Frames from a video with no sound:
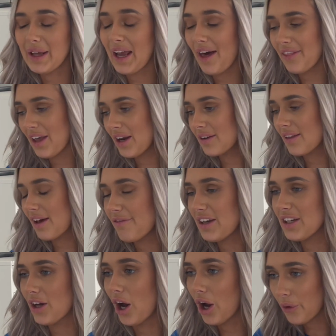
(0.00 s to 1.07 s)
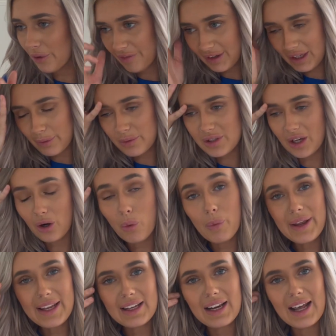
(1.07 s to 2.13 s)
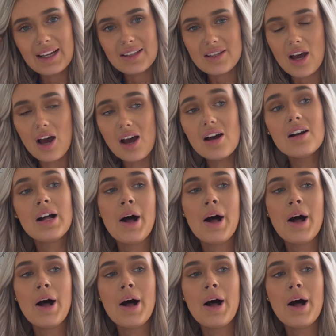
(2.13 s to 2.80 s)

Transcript: at the end of video, I think it was like a week later,